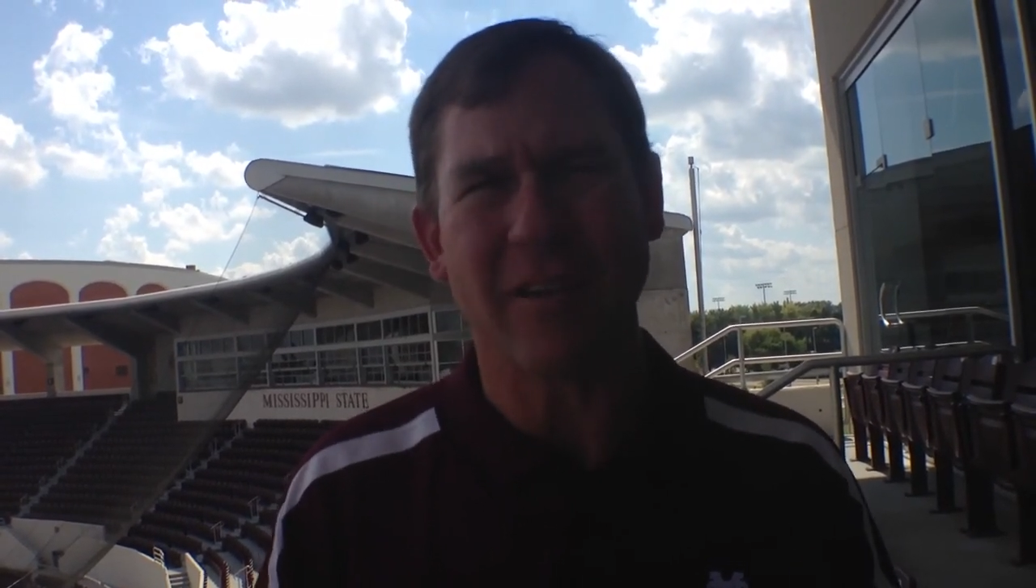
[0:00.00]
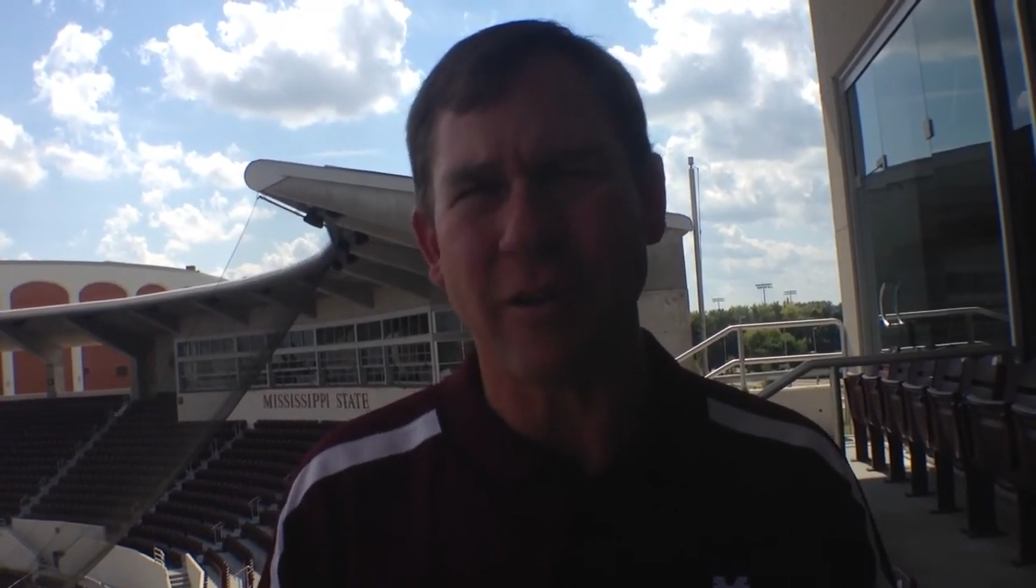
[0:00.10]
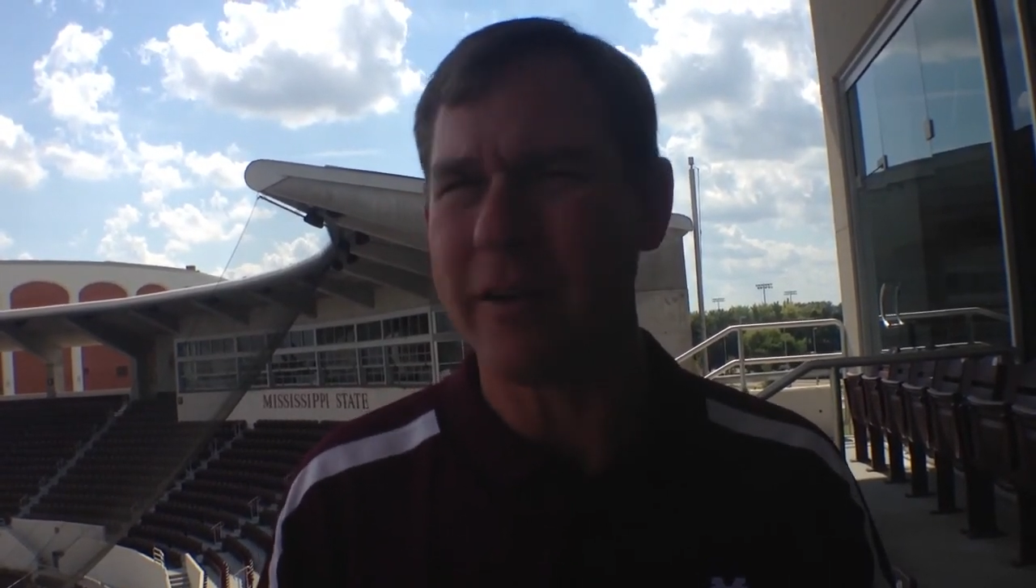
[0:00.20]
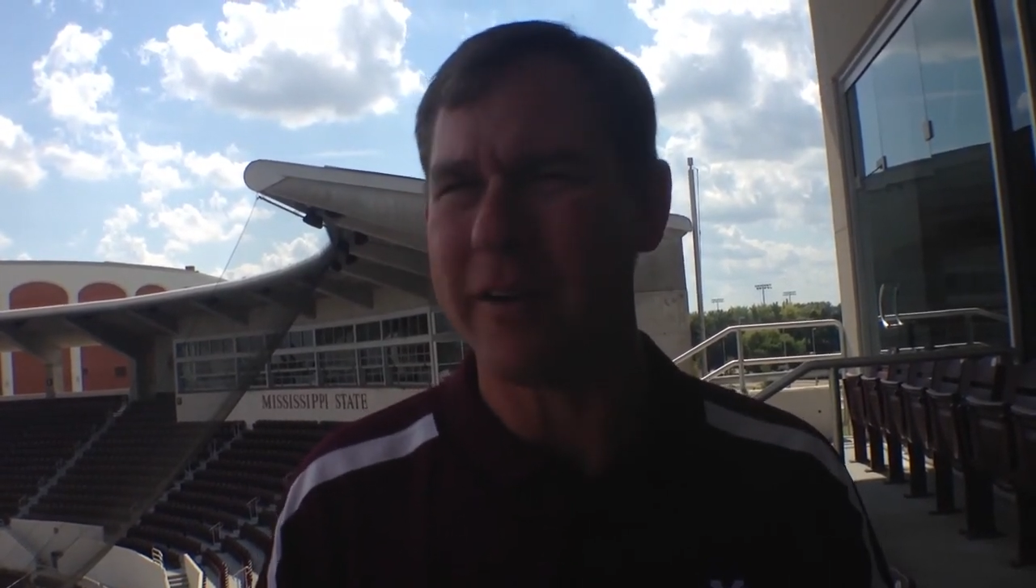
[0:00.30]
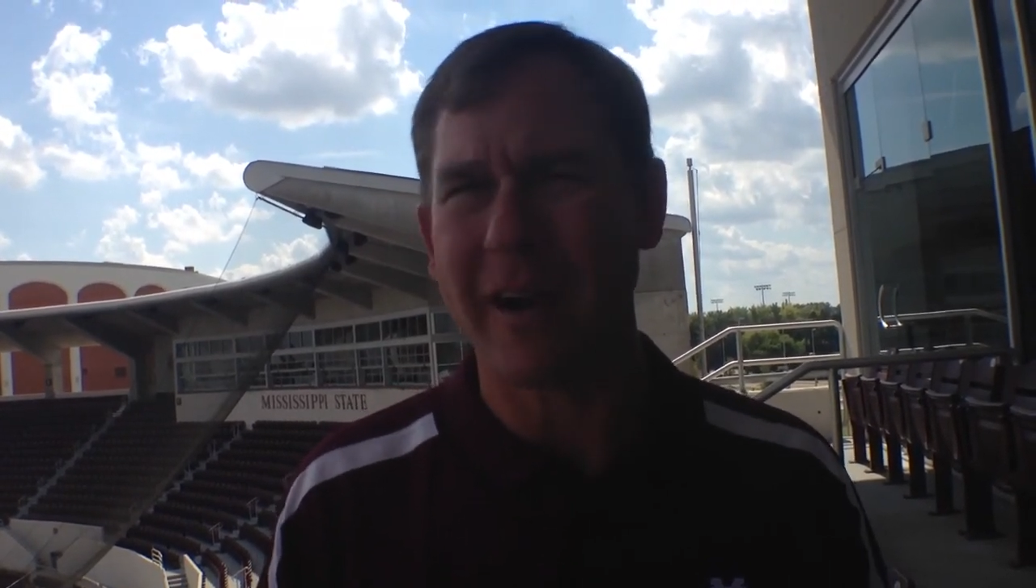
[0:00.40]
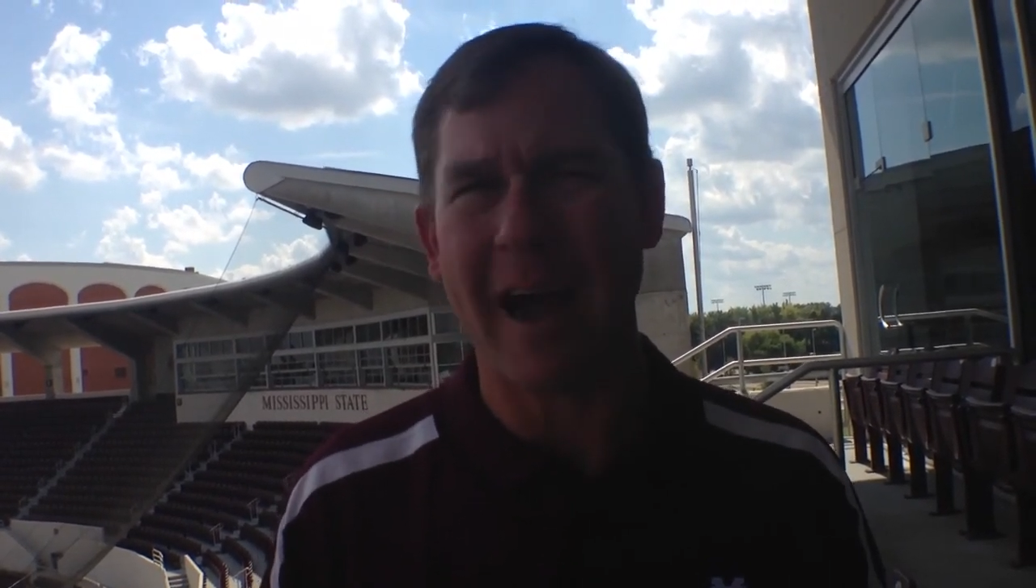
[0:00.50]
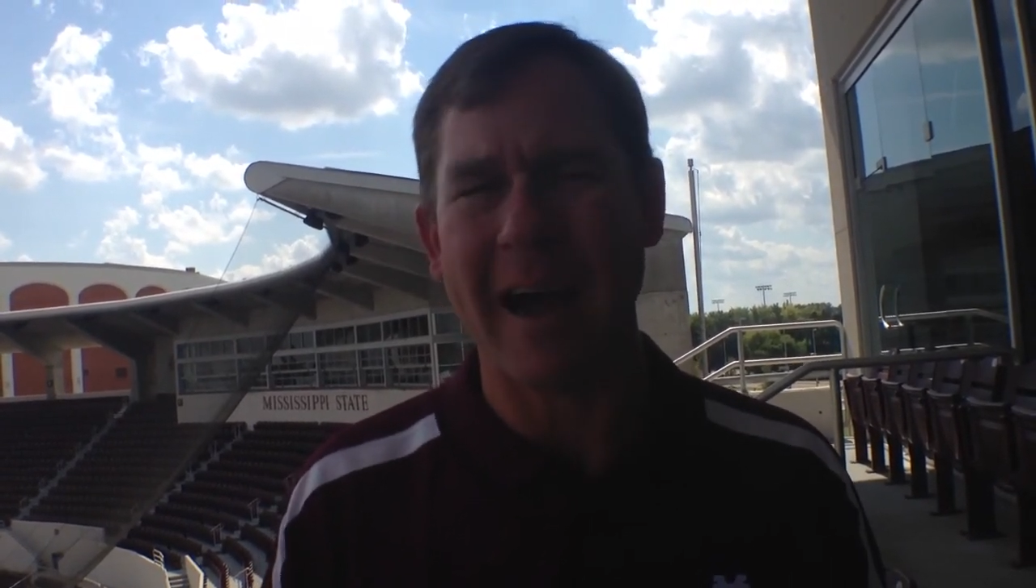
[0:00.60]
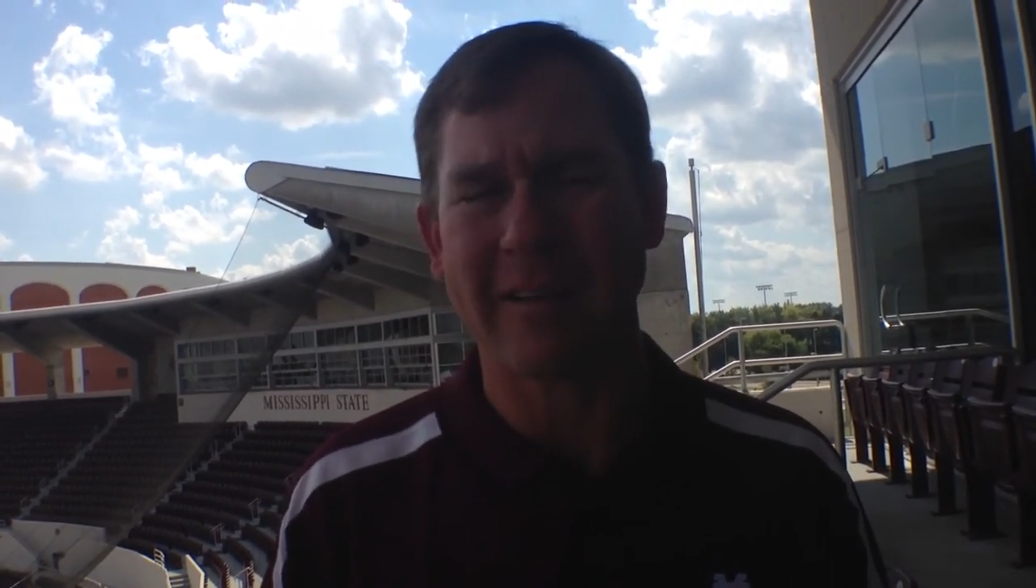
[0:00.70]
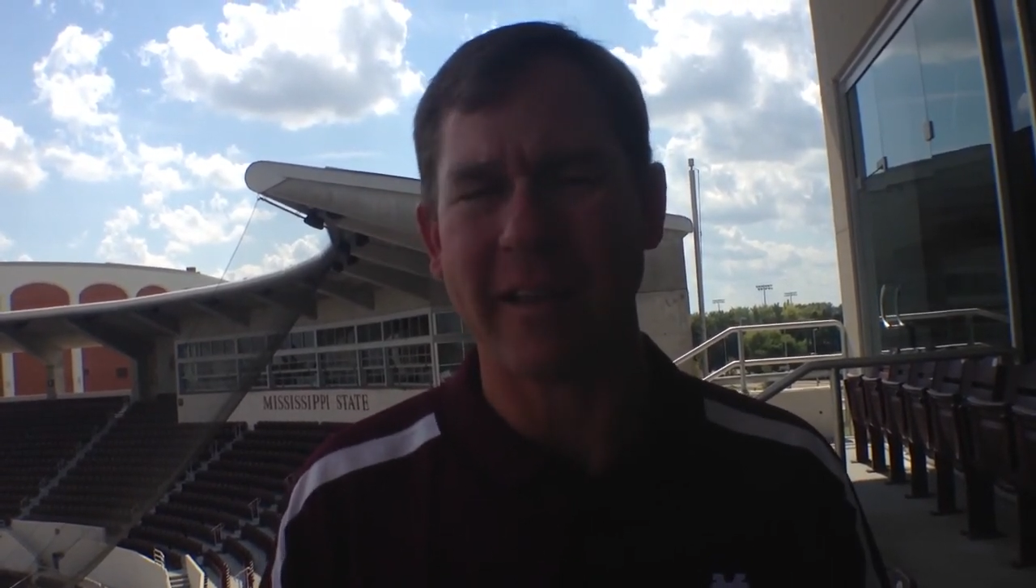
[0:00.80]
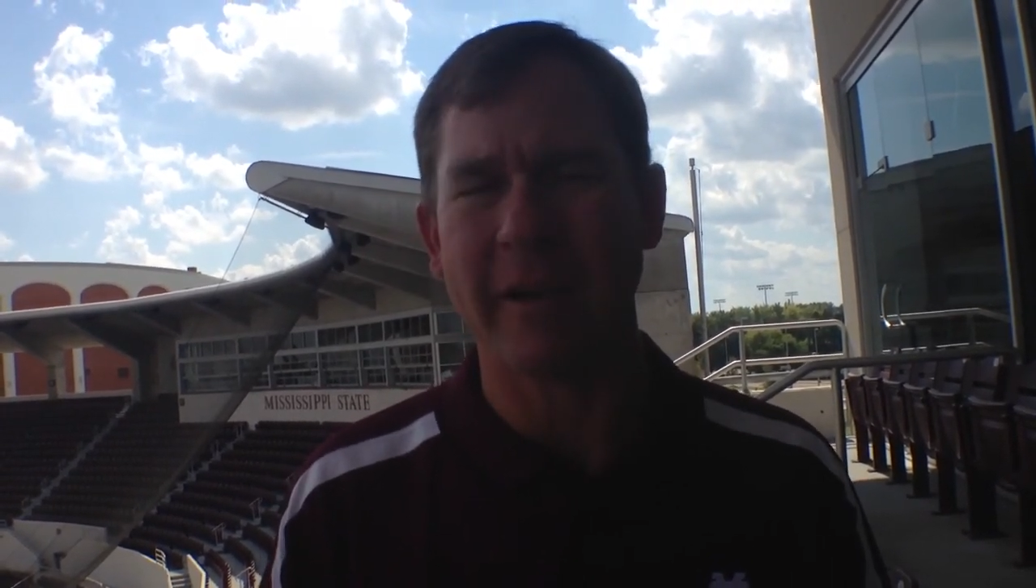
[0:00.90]
to the very
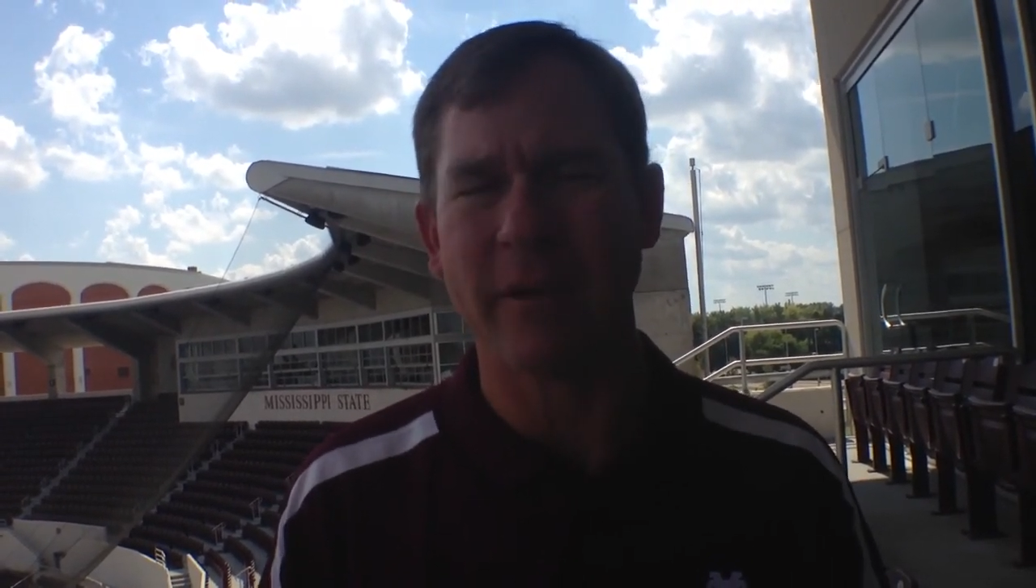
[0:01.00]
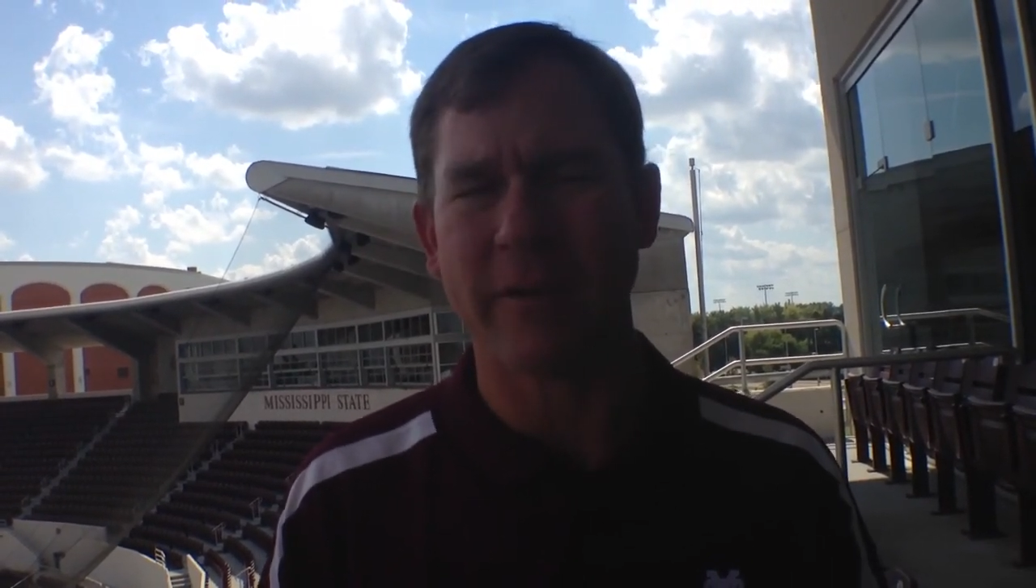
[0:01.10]
highest level